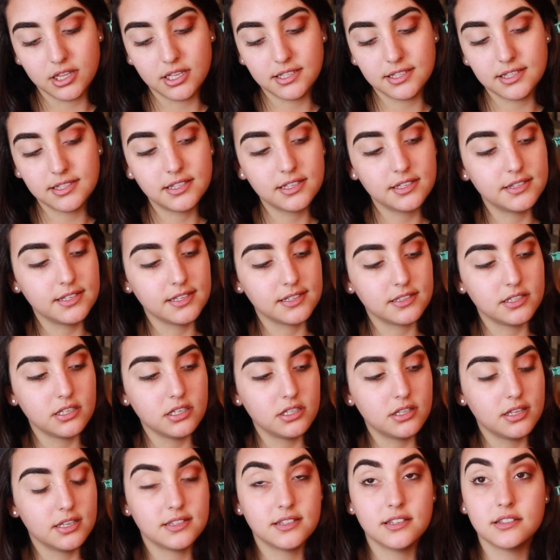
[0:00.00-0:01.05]
and this
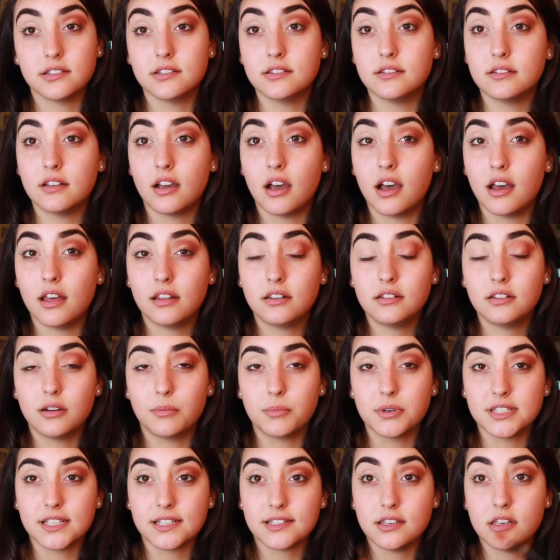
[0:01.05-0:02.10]
is
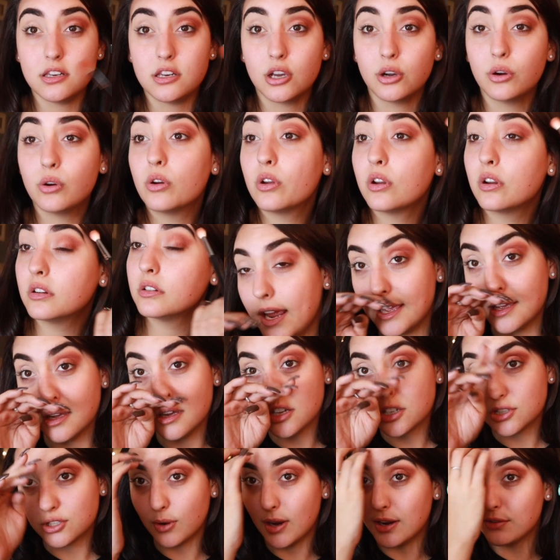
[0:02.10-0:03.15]
number 62. Okay,
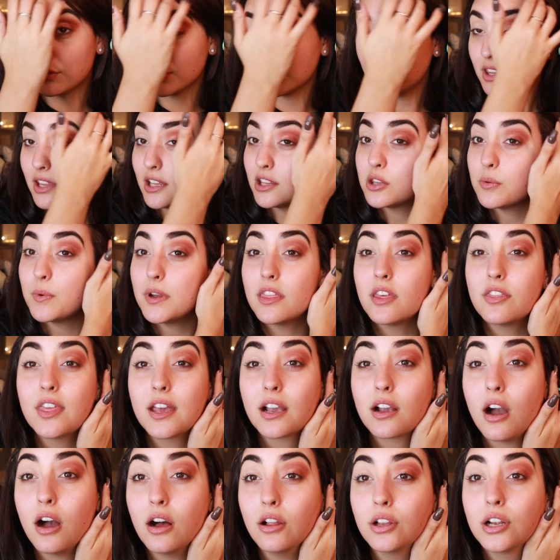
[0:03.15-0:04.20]
so I really like the way
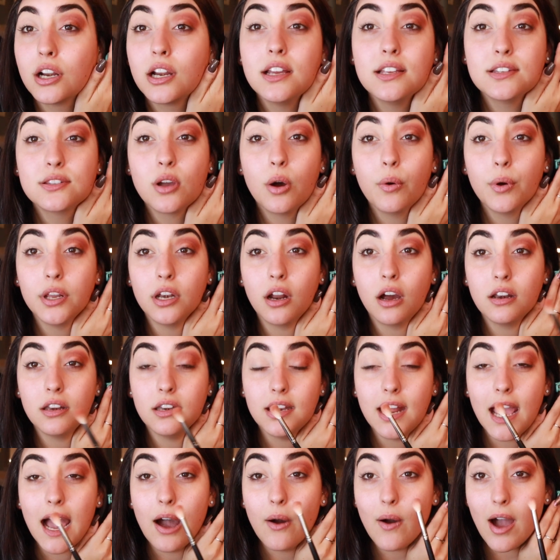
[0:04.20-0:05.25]
that color is going
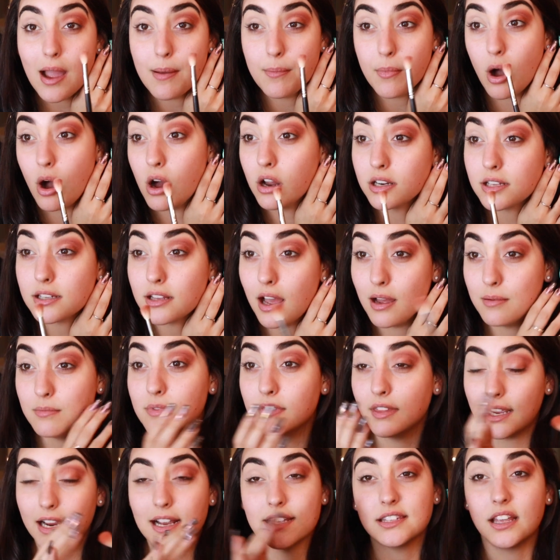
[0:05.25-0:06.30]
on now. I'm
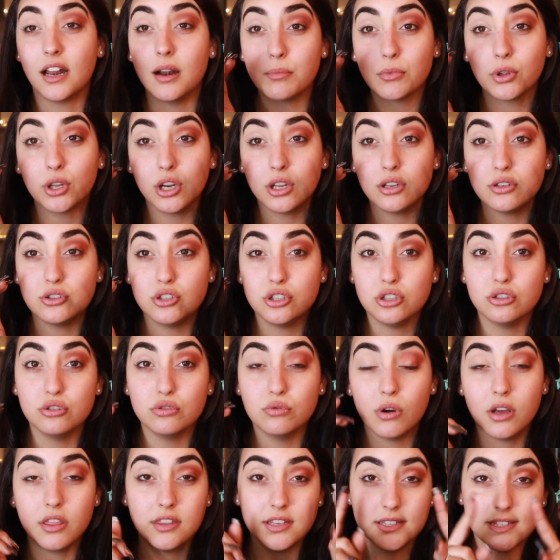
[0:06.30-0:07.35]
like I said, I'm gonna
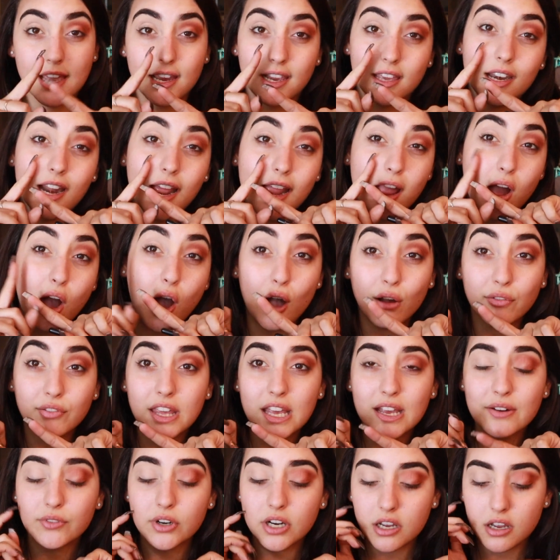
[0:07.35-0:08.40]
do the second eye off
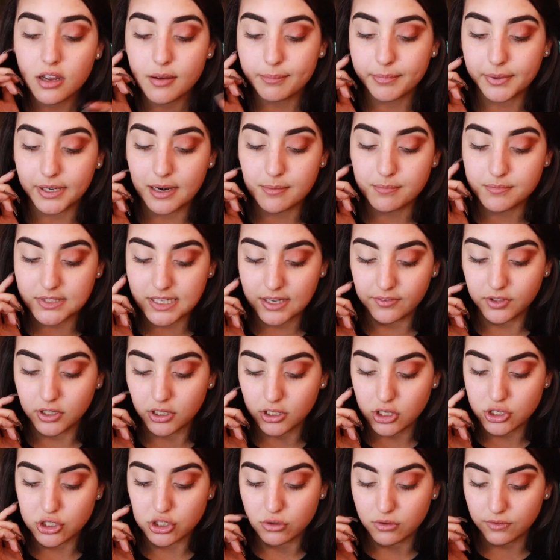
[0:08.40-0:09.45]
camera, but I'm definitely
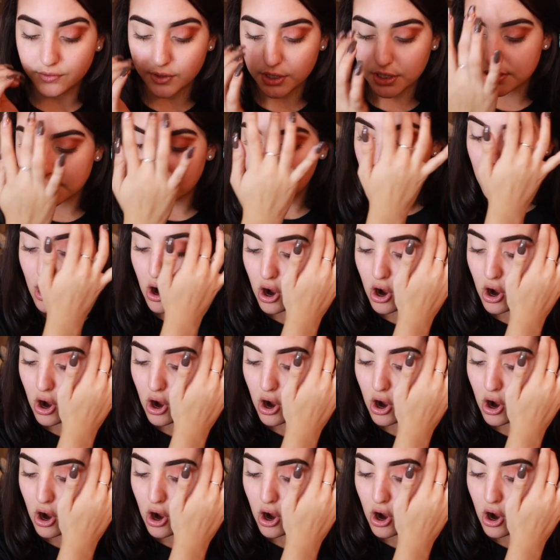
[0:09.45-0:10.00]
gonna do the first eye